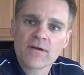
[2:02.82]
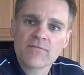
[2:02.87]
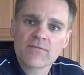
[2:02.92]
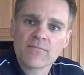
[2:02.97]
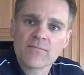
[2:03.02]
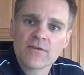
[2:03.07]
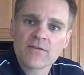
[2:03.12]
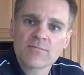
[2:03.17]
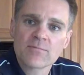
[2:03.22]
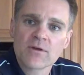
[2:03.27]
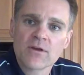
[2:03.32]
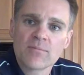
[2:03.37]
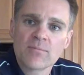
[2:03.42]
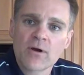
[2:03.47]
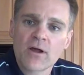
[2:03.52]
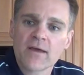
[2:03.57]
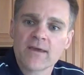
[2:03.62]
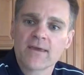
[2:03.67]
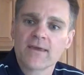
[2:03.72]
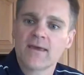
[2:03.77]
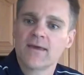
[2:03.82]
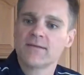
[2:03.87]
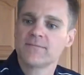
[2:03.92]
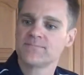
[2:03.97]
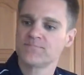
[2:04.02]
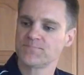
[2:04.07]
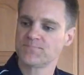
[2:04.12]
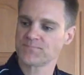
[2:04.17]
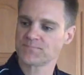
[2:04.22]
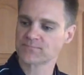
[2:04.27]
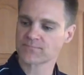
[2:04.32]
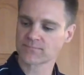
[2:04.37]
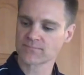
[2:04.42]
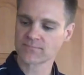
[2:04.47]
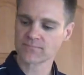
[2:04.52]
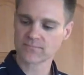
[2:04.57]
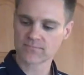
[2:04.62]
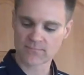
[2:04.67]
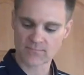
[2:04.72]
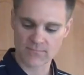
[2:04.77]
from this, but you probably can.
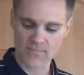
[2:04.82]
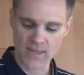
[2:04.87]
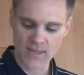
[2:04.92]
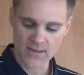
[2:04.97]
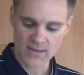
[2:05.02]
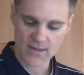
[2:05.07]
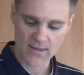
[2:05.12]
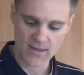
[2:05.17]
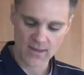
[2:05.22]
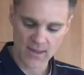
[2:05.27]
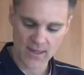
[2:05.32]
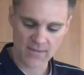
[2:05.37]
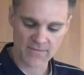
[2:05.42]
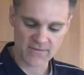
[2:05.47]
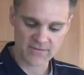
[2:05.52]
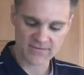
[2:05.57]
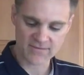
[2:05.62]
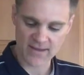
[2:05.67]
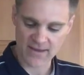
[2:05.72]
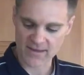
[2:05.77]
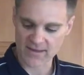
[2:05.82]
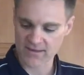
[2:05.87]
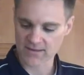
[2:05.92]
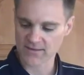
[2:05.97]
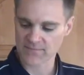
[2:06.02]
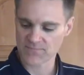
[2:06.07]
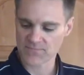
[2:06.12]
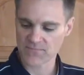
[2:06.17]
And the second